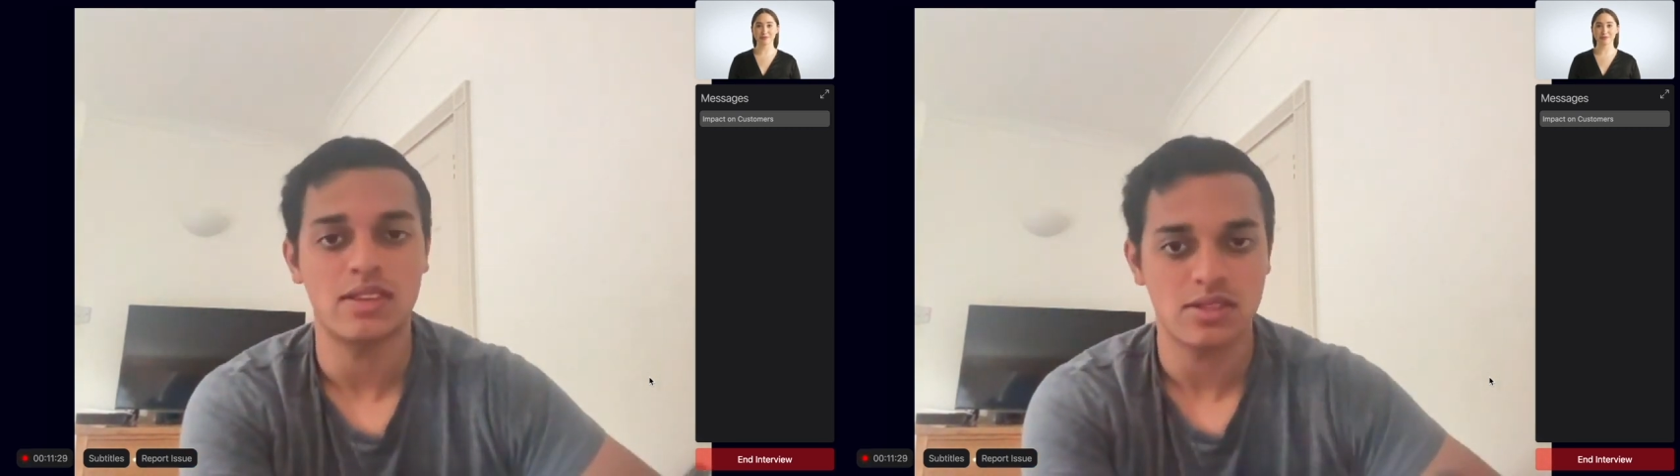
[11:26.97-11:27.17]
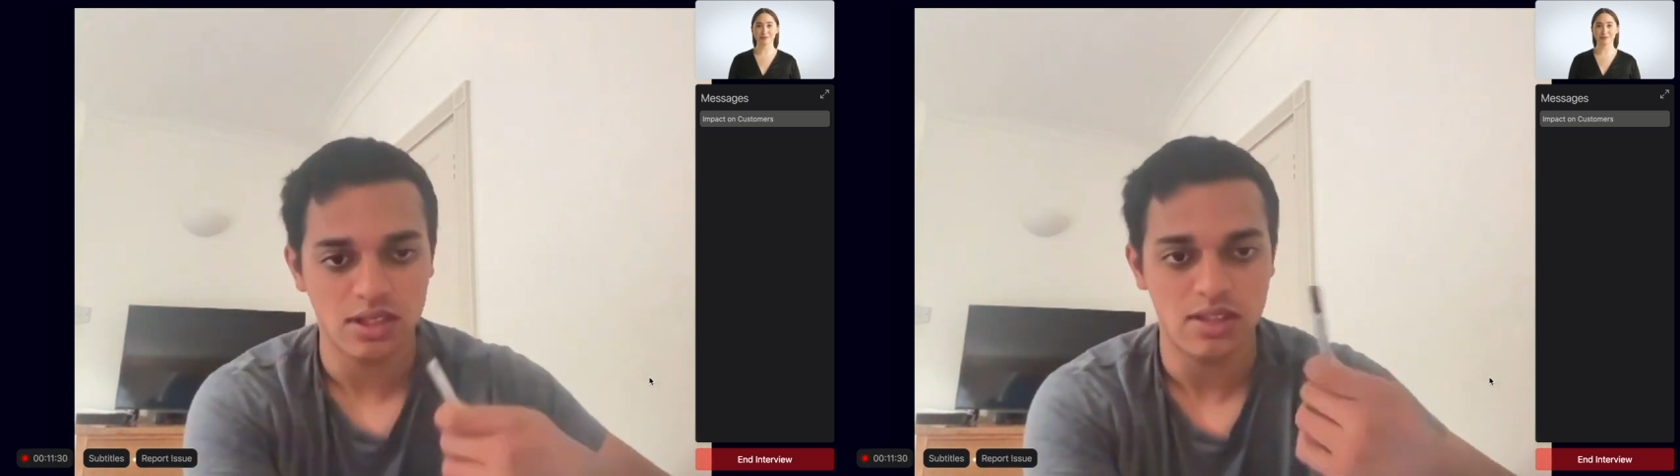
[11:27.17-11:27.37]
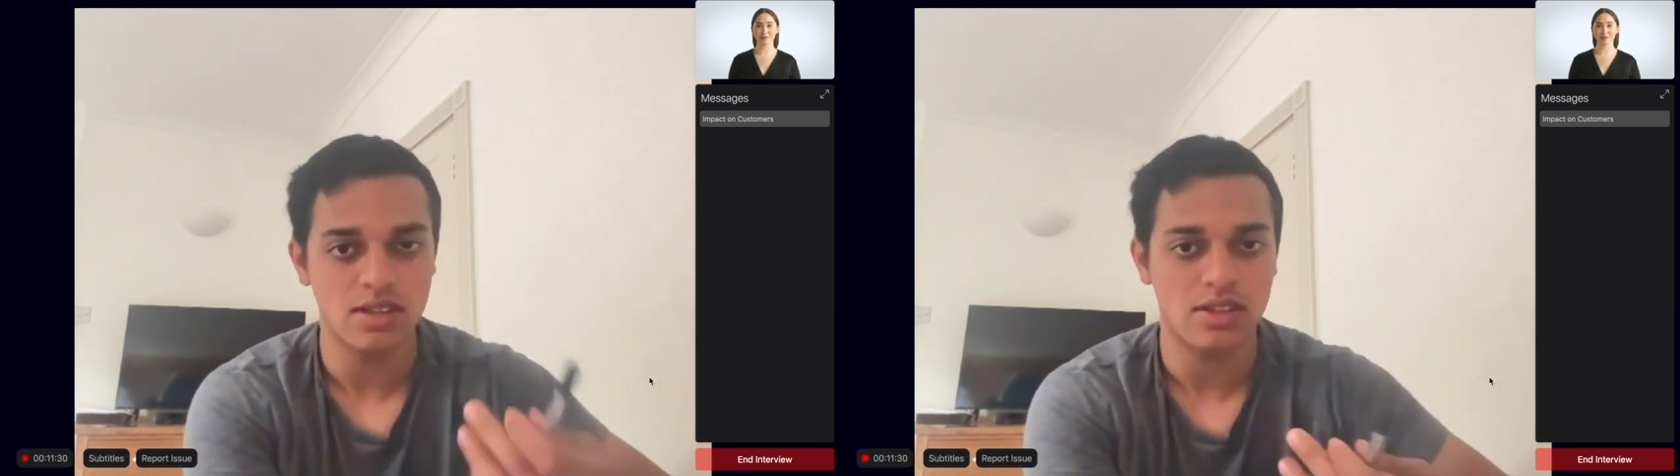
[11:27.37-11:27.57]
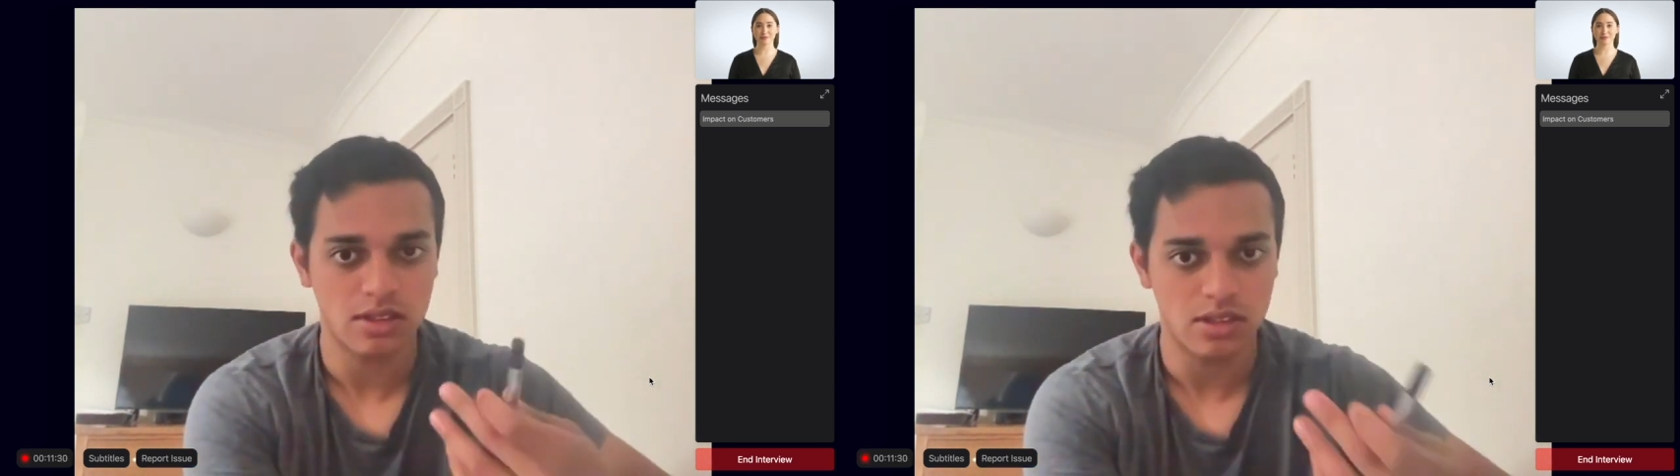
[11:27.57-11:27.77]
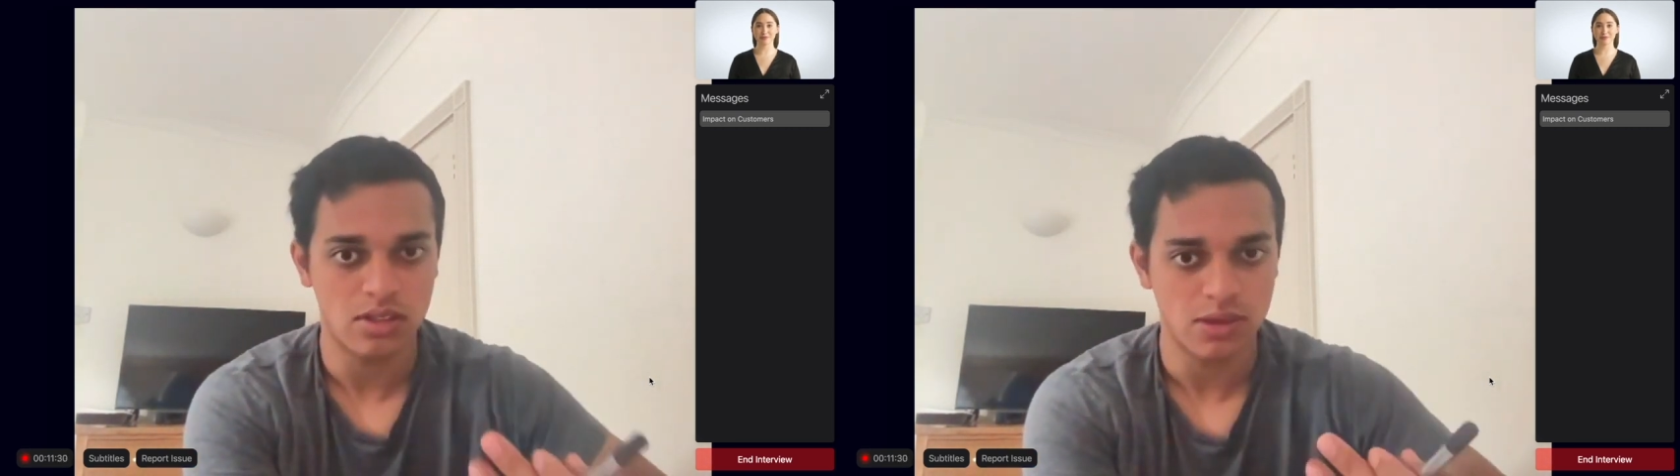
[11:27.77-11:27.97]
these things to
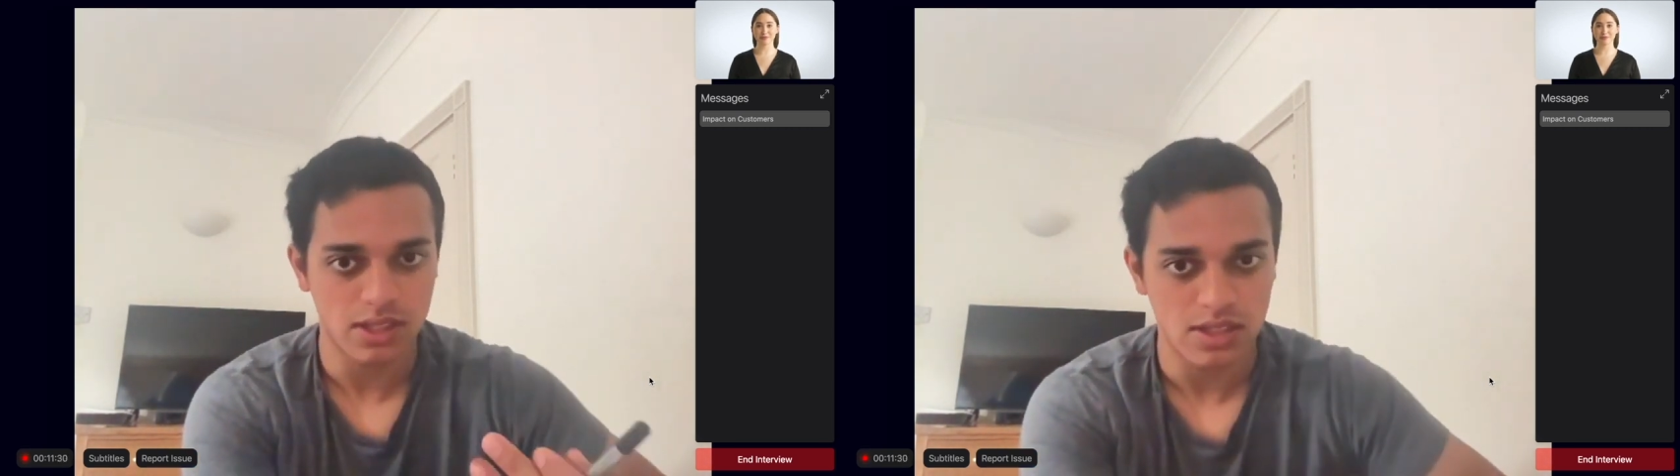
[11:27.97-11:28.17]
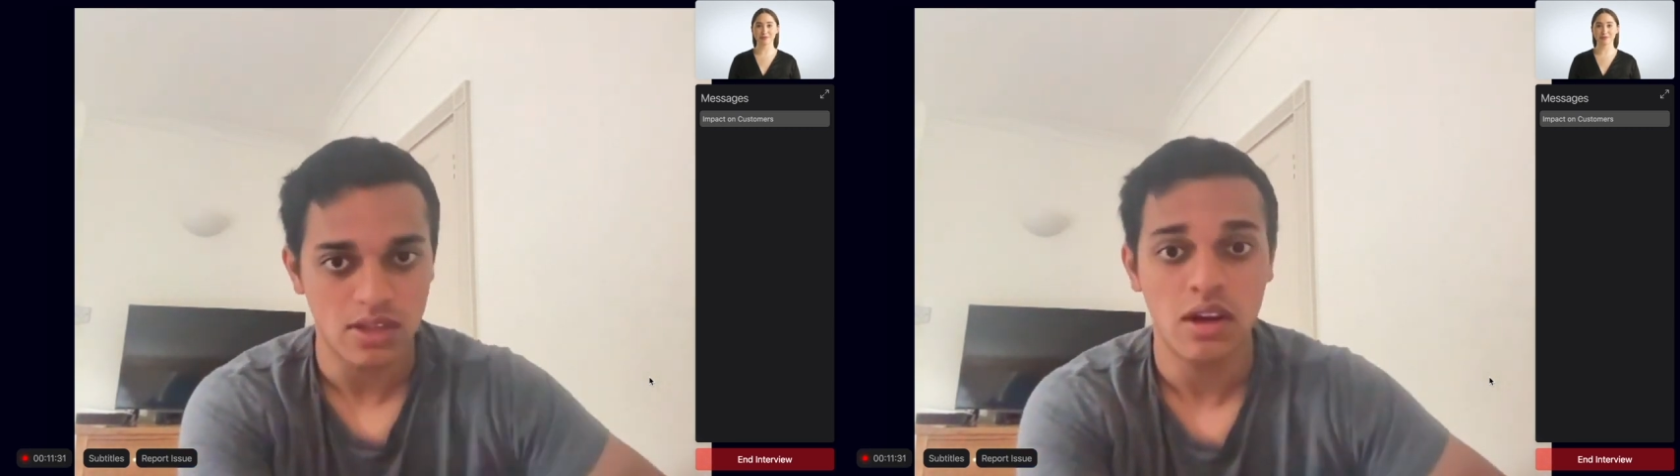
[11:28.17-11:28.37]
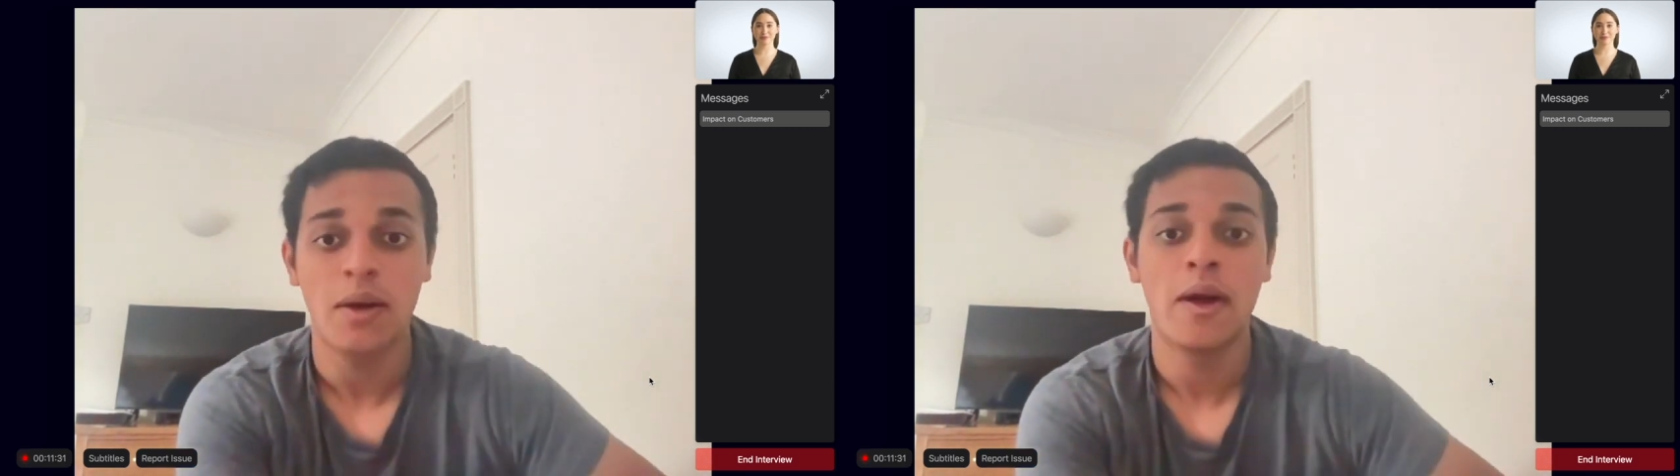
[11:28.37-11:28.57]
consumers easier,